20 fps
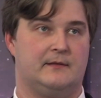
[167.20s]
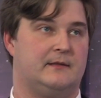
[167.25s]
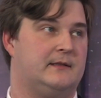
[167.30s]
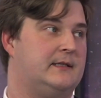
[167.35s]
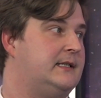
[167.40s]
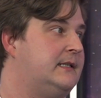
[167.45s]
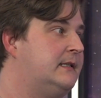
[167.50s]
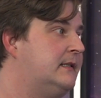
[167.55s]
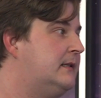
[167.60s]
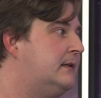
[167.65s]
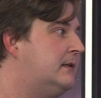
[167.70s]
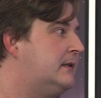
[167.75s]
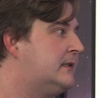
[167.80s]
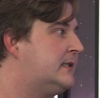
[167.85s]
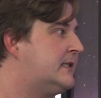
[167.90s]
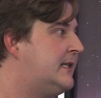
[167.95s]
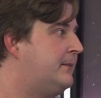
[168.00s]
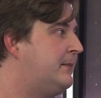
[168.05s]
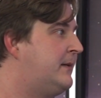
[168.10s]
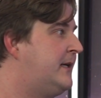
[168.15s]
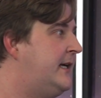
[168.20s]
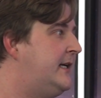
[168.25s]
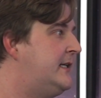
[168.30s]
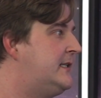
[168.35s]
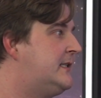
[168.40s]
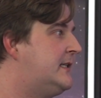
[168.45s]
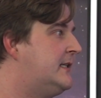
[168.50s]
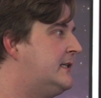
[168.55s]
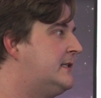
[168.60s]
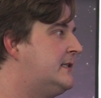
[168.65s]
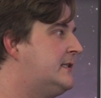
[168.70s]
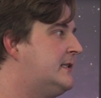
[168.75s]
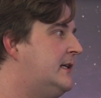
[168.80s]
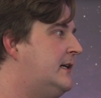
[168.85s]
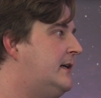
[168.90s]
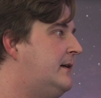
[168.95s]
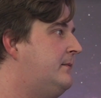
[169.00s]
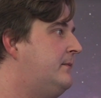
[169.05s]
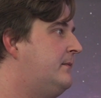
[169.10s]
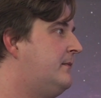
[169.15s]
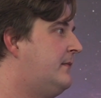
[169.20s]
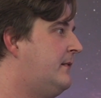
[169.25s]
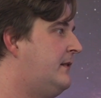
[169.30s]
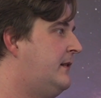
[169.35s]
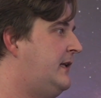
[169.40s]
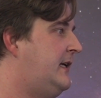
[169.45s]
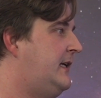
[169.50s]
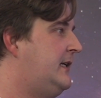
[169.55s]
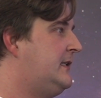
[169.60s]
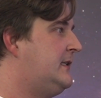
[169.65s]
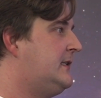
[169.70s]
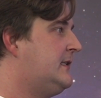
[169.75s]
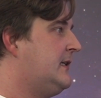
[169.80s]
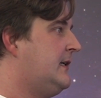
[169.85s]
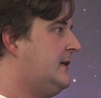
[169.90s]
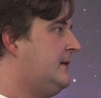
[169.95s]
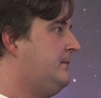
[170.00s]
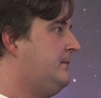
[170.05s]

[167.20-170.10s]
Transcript: in some cases these